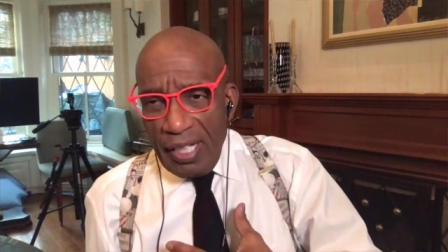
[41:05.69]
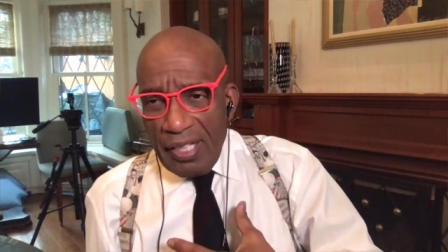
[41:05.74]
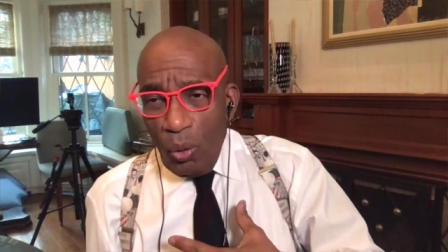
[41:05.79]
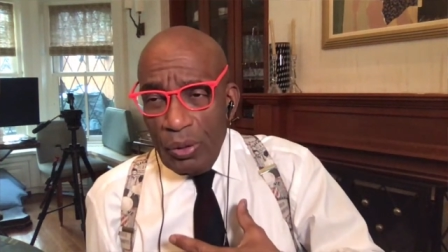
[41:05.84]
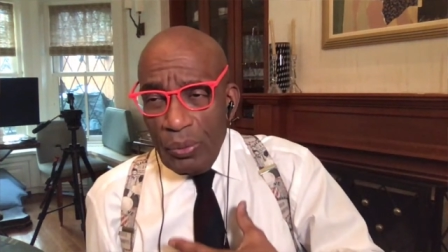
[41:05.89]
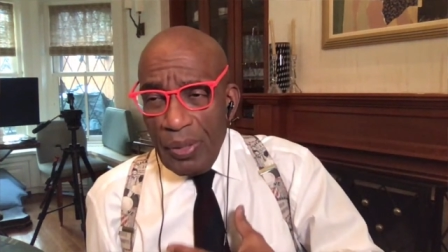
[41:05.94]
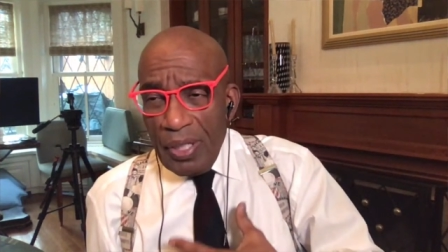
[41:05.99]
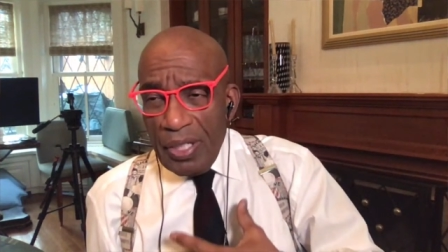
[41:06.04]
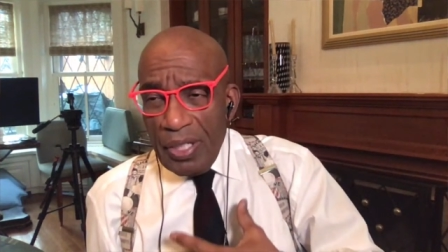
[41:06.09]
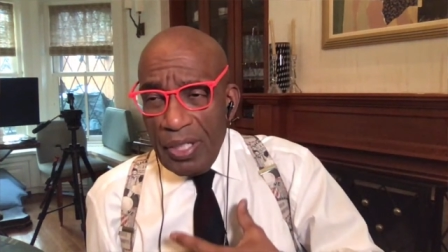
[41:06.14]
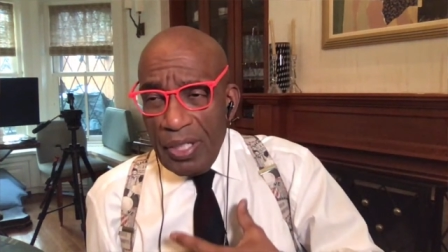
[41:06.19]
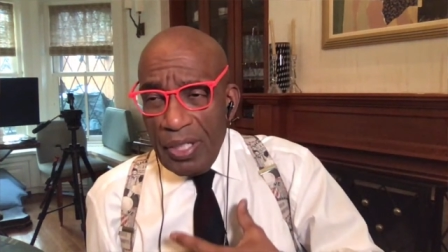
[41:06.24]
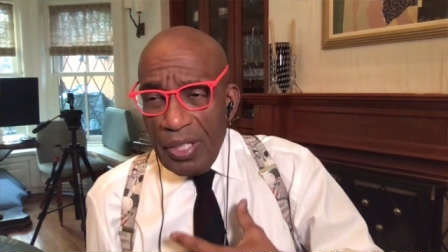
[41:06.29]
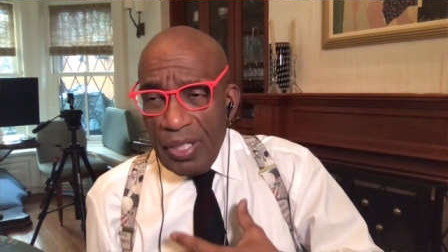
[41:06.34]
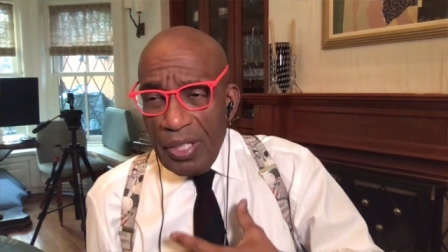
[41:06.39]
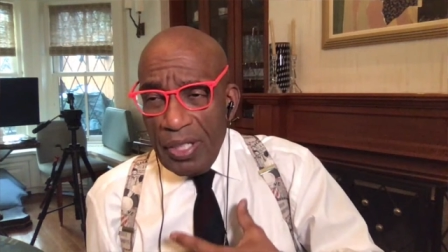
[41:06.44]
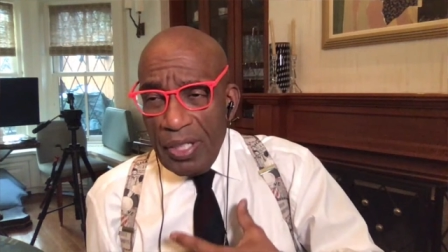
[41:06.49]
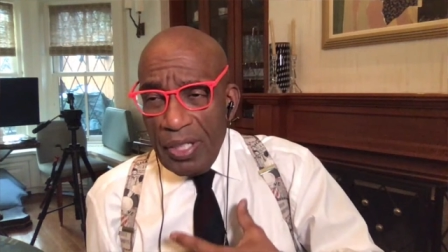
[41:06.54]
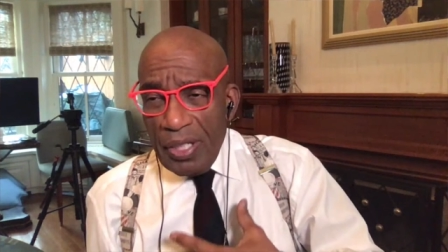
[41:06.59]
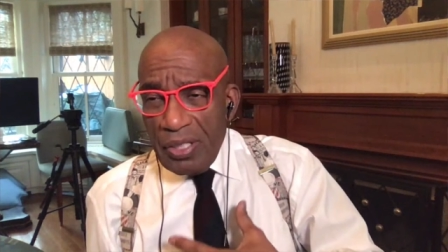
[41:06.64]
The only
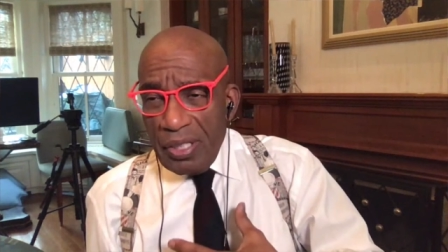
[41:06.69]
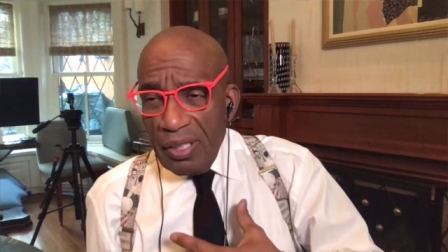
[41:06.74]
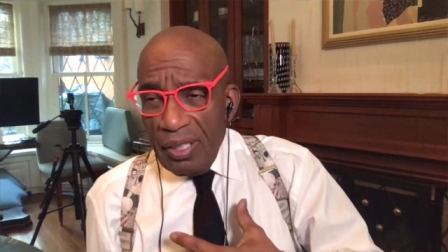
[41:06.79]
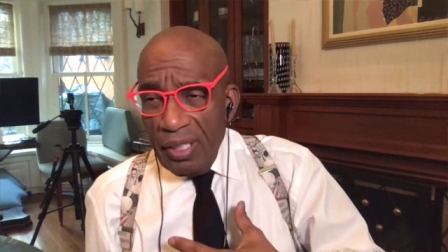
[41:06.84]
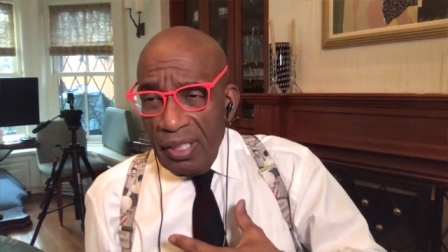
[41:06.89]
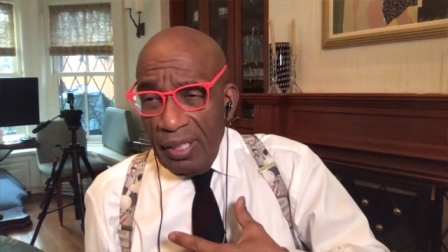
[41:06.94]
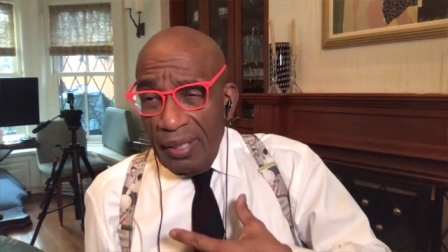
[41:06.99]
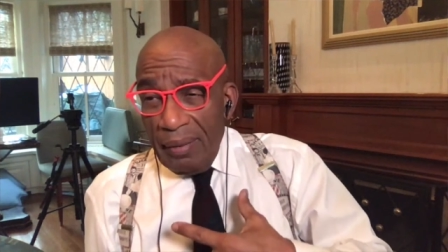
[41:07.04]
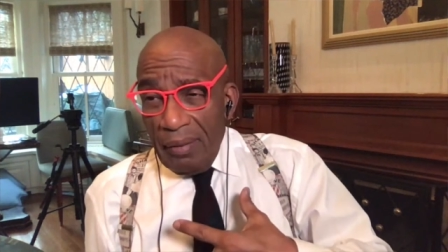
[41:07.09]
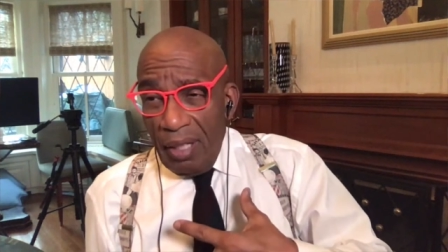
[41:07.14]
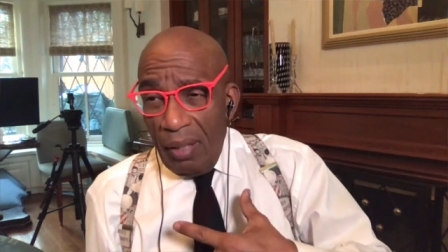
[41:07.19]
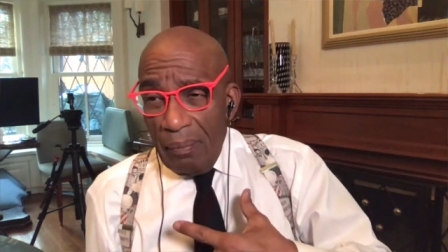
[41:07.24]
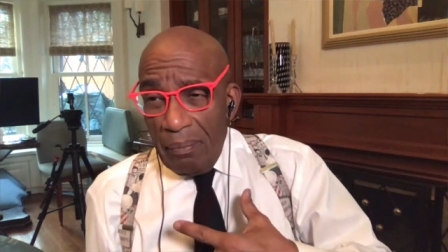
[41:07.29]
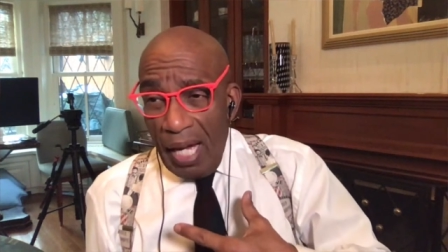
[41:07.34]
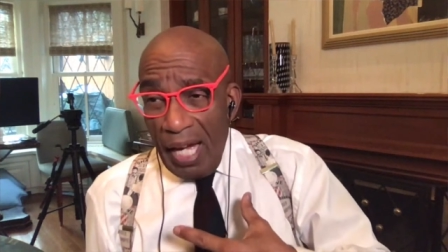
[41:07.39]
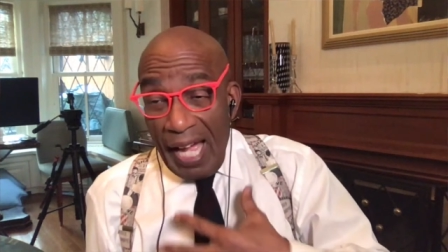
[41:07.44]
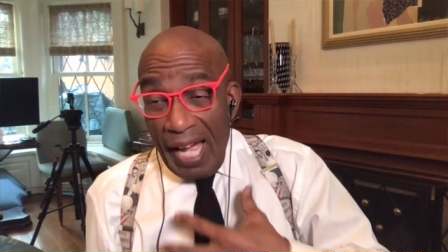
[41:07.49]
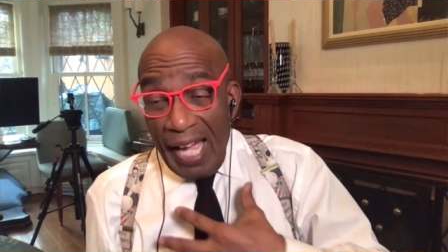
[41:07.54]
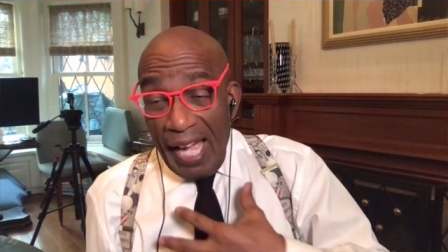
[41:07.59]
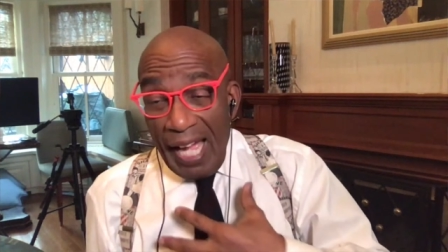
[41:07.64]
reason
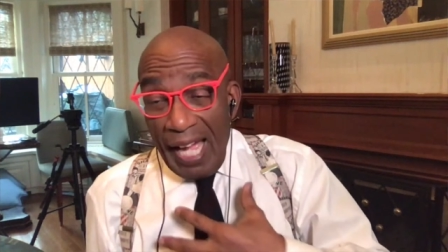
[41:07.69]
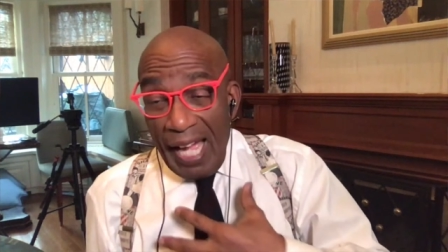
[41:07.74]
my,